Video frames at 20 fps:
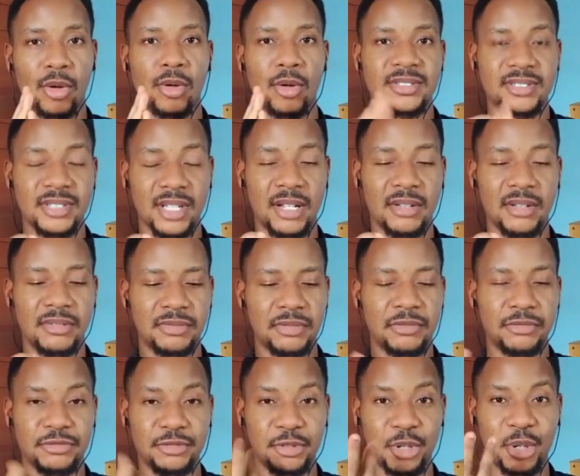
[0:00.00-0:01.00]
self
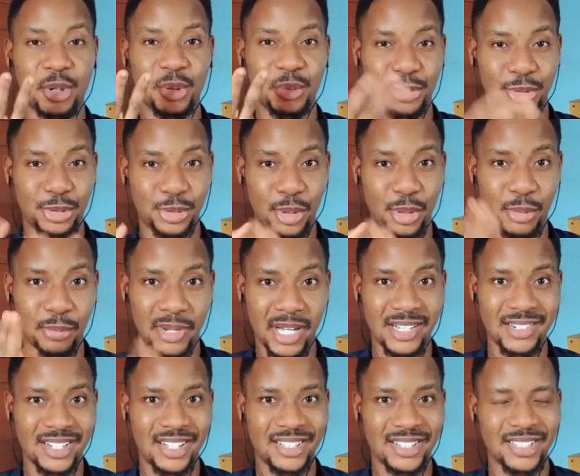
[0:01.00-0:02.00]
from your
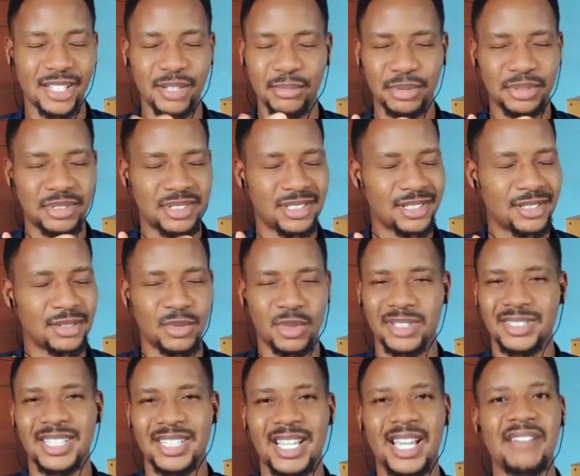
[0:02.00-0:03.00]
background and putting
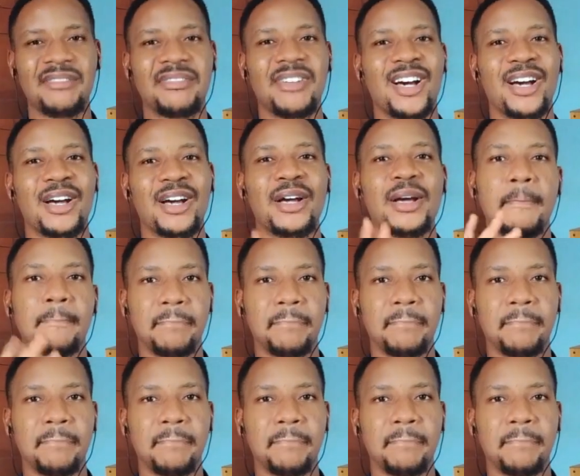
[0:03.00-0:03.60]
whatever